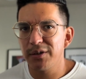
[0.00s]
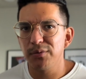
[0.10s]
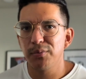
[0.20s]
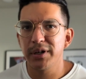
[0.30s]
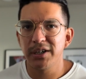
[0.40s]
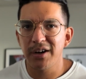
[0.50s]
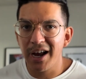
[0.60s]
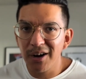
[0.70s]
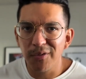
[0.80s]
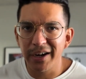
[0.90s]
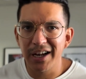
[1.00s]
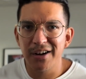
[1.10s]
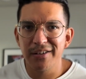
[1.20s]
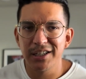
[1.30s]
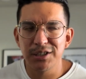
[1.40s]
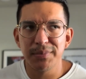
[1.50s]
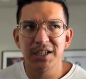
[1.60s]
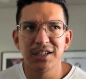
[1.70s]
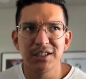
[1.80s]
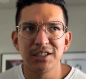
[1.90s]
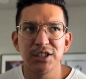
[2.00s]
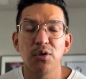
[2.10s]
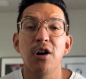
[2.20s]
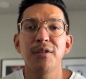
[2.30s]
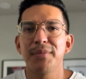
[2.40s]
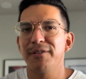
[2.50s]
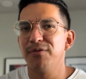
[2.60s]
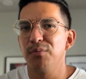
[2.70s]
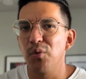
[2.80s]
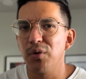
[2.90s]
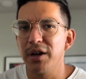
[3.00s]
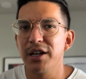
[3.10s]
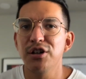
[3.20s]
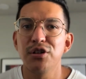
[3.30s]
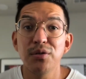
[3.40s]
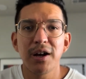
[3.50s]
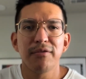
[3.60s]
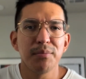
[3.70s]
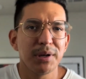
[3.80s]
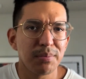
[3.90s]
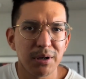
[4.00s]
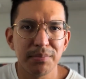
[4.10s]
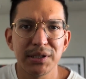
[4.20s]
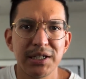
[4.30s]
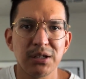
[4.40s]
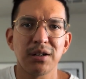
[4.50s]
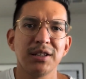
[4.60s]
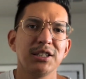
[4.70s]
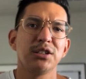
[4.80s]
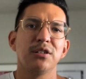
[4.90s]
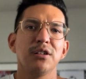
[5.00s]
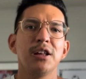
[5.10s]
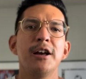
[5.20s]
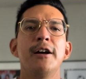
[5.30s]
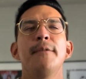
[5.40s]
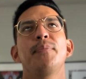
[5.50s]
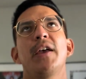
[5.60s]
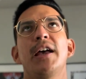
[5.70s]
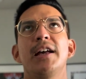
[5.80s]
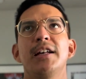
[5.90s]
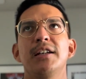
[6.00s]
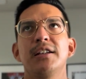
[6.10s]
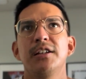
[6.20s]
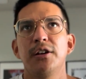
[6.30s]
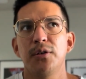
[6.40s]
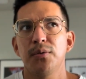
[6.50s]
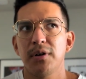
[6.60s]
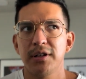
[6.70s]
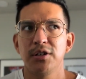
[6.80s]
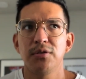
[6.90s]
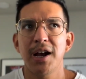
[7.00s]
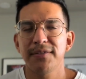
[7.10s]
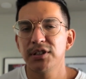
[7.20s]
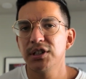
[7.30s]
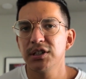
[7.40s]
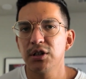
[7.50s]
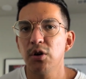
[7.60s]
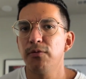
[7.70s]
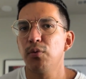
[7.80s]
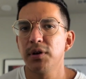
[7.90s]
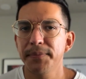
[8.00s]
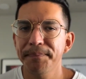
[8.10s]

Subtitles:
with where you're at right now, it's because you are meant for more and you do have a big purpose here on this earth. And, you have to just go for it.